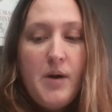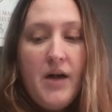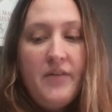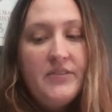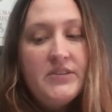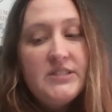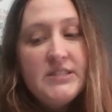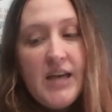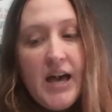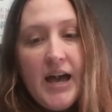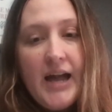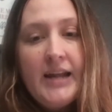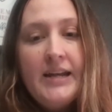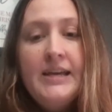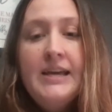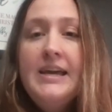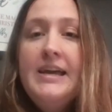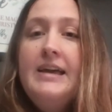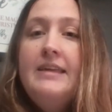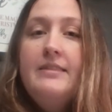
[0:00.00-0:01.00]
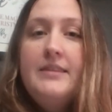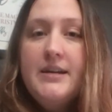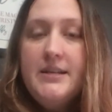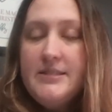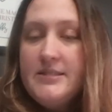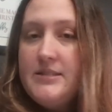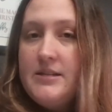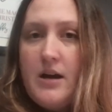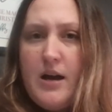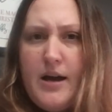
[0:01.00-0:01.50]
on the side,
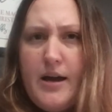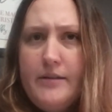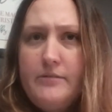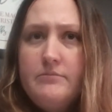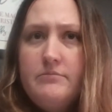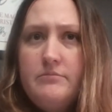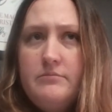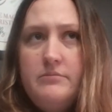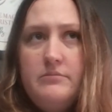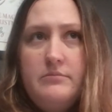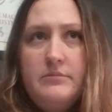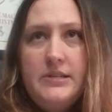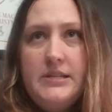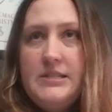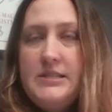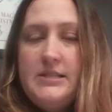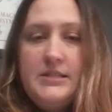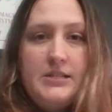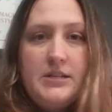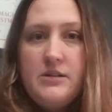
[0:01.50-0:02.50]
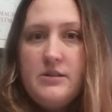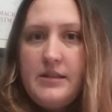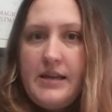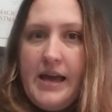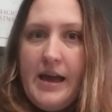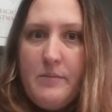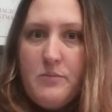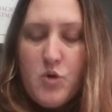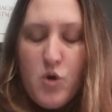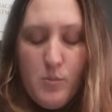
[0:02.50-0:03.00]
that's not necessarily
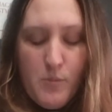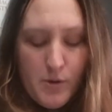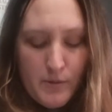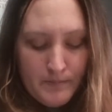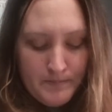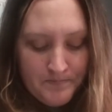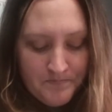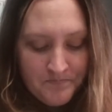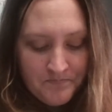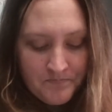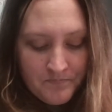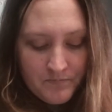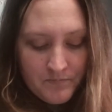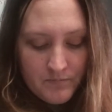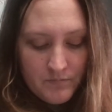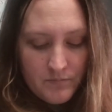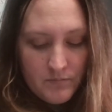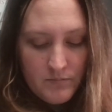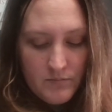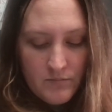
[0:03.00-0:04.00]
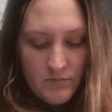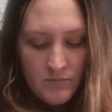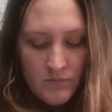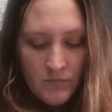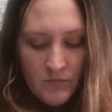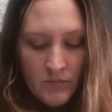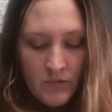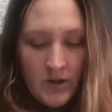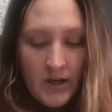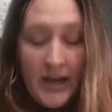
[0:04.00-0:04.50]
abnormal,
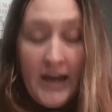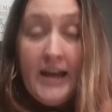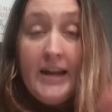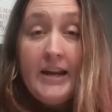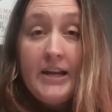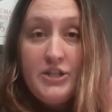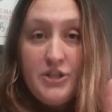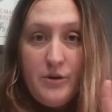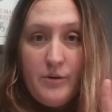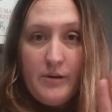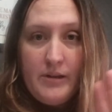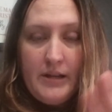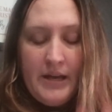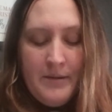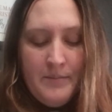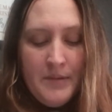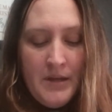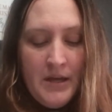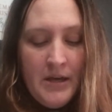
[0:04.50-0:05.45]
anecdotally.